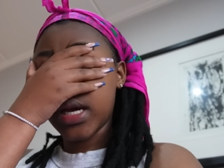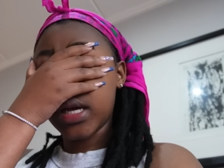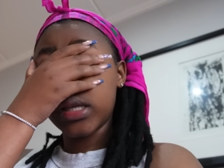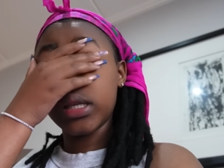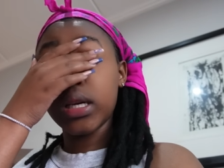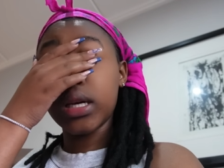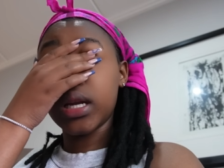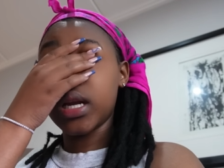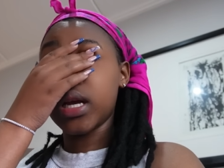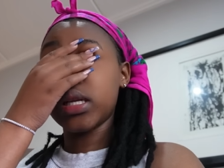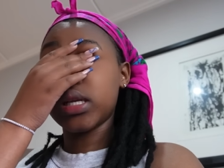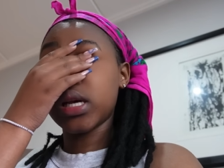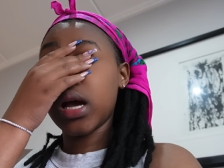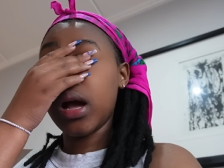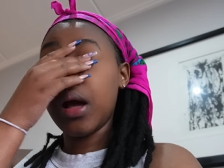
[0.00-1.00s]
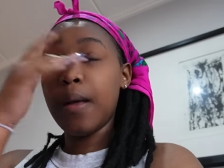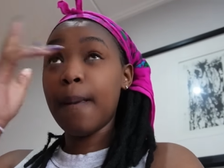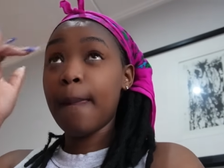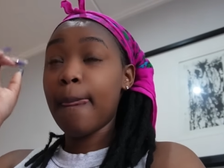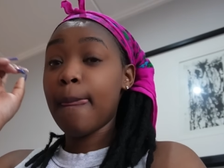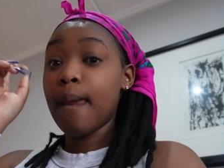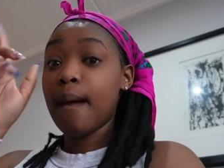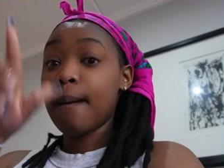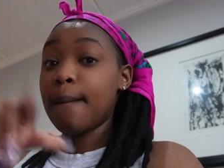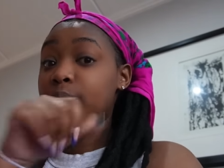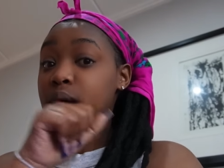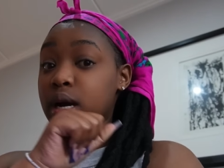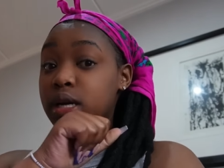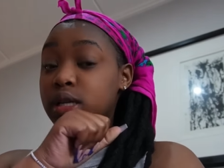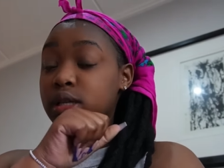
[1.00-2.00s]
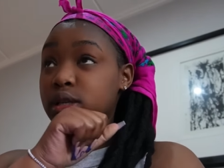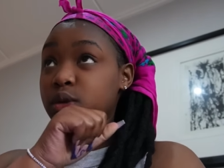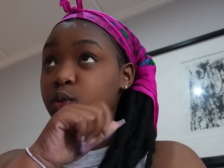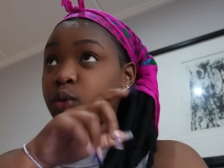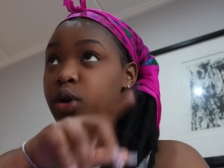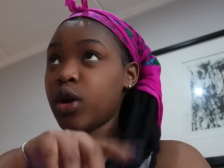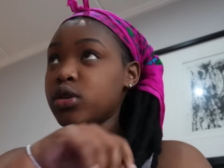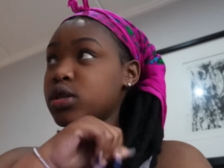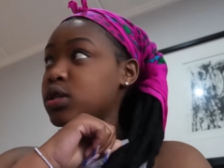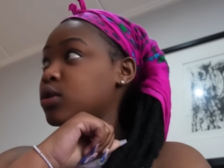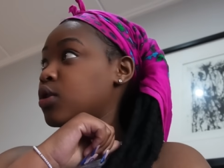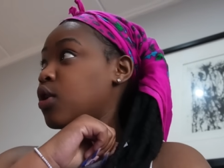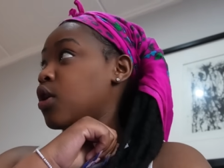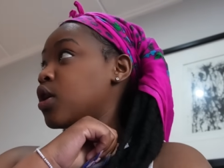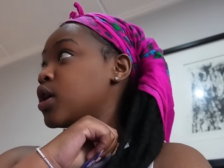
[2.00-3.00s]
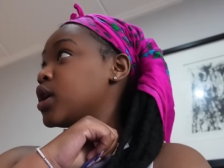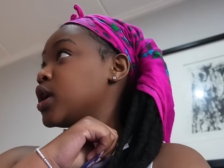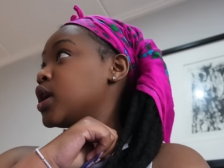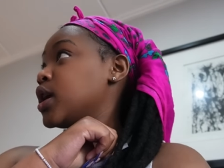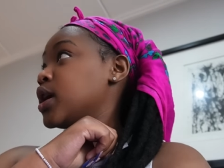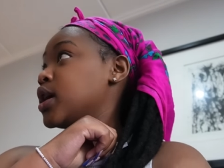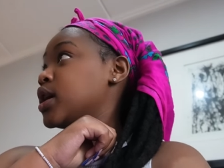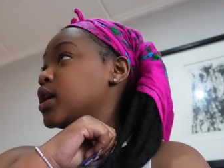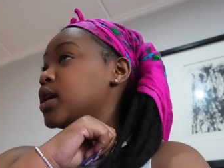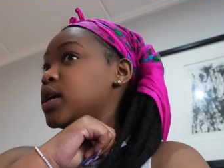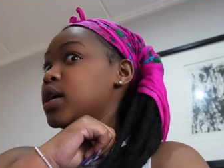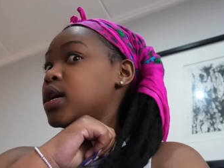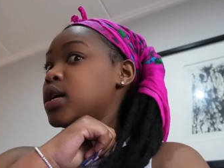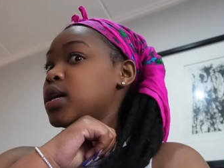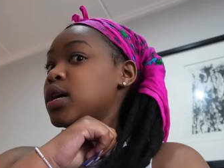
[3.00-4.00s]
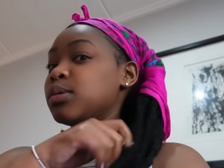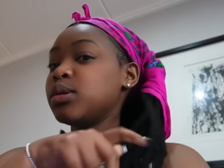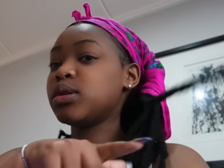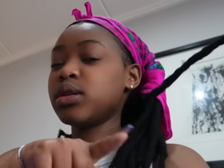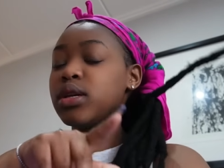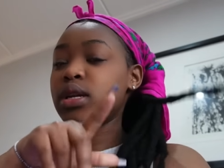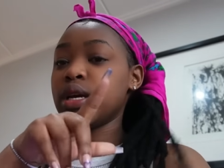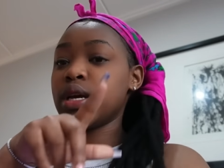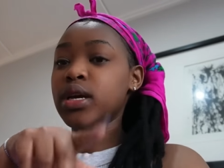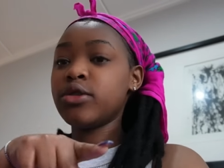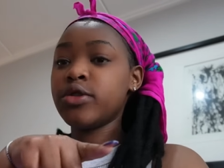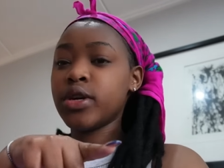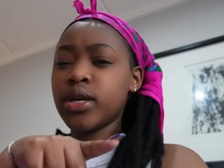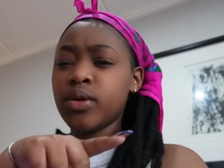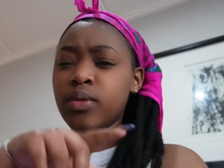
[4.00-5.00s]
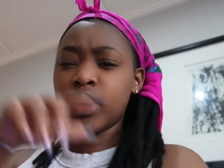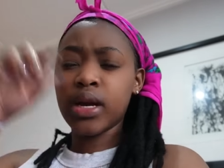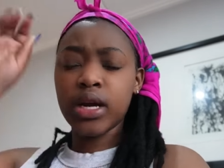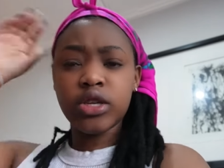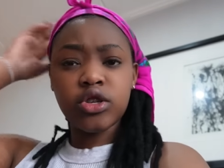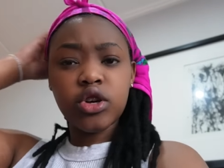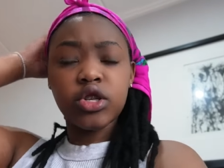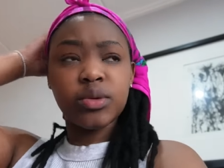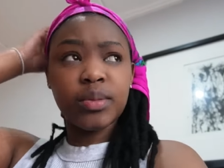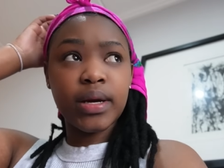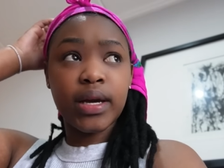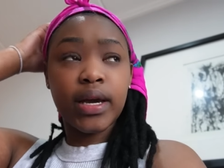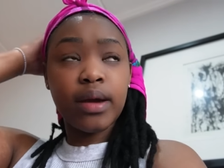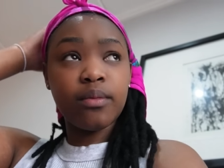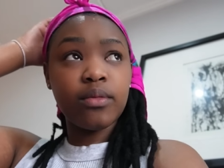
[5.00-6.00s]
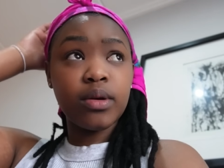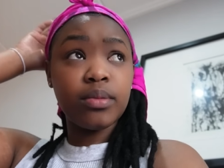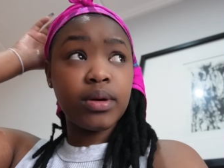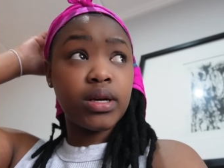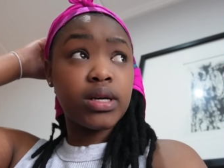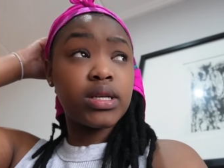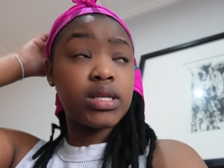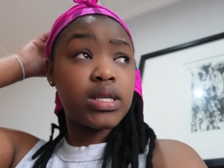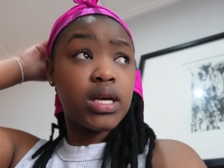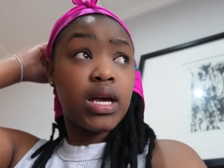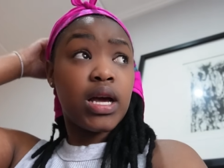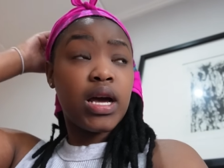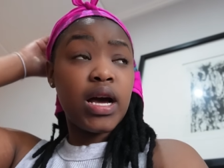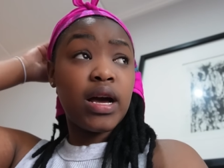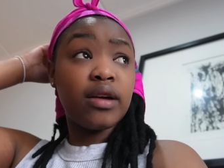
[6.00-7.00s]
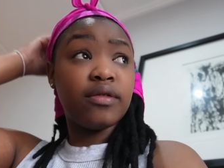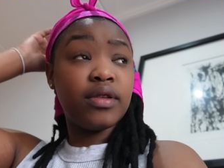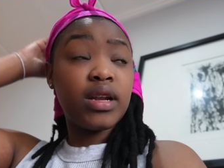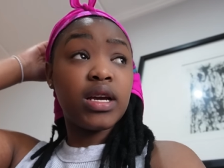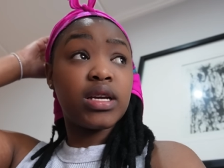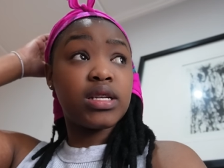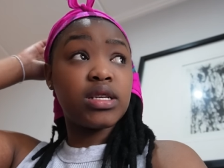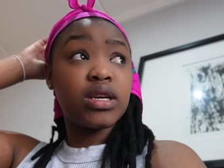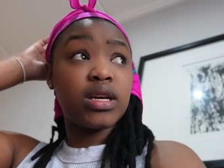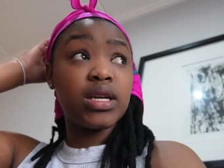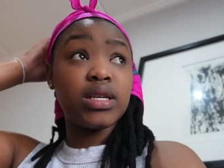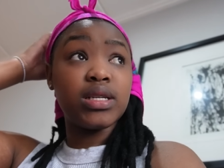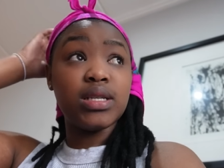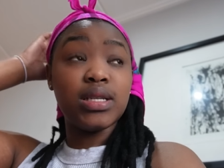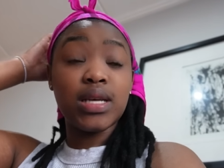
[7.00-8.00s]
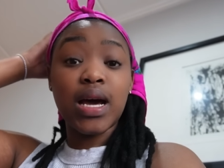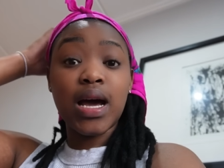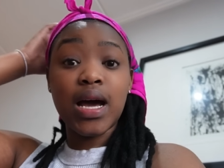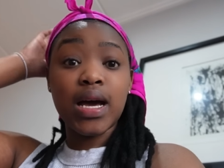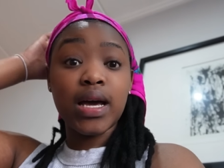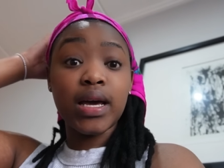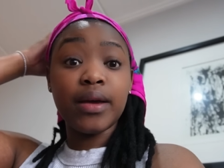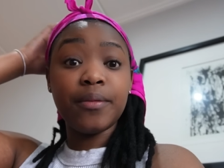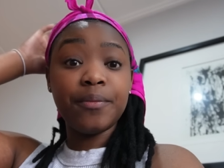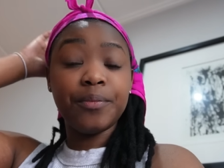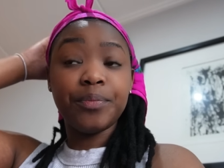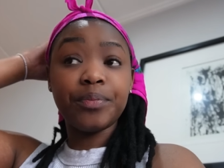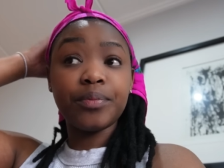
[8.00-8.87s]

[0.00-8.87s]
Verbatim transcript: skating later but we are still on uh, i'm just gonna get ready while i charge my camera because I feel like it's gonna die